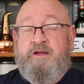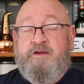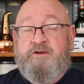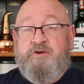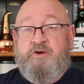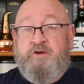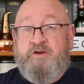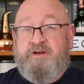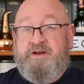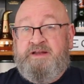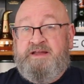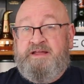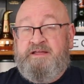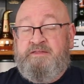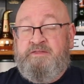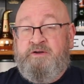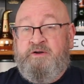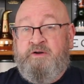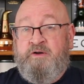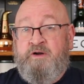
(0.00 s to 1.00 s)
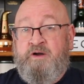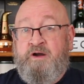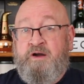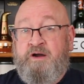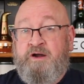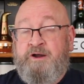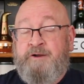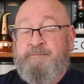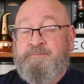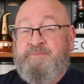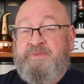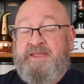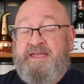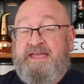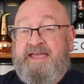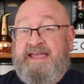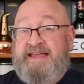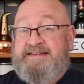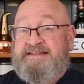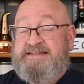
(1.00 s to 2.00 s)
Currently, there are
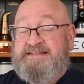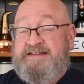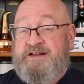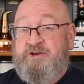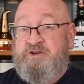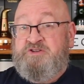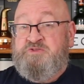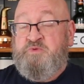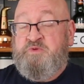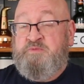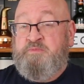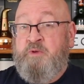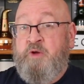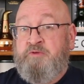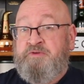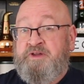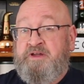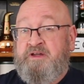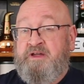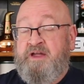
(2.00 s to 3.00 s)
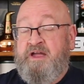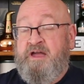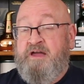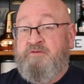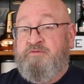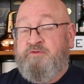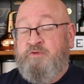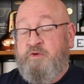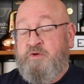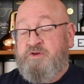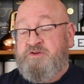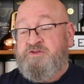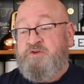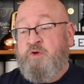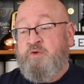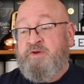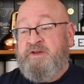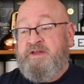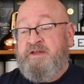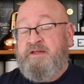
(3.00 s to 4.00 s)
eight distillers with malting floors,
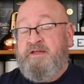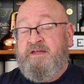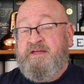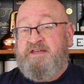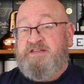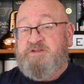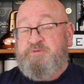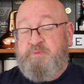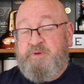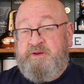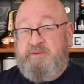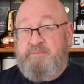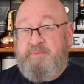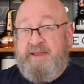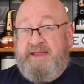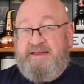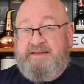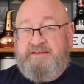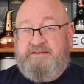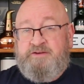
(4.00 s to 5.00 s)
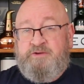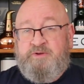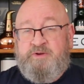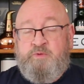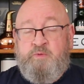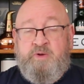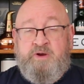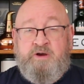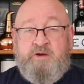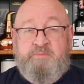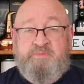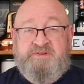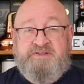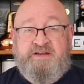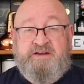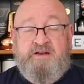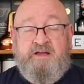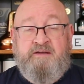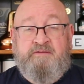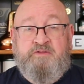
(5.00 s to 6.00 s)
only Springbank doing
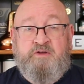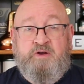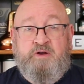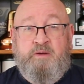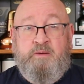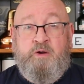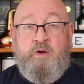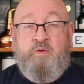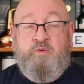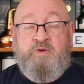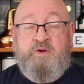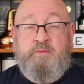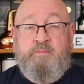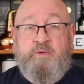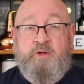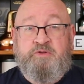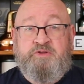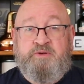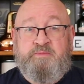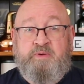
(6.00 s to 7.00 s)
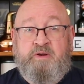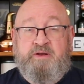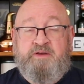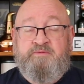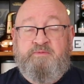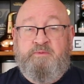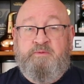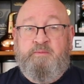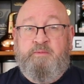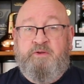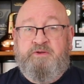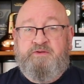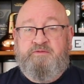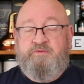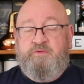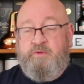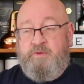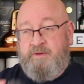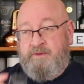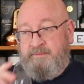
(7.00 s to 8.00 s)
100% of their own malted barley from the malting
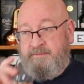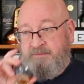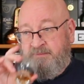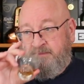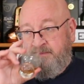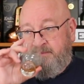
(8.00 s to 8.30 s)
floor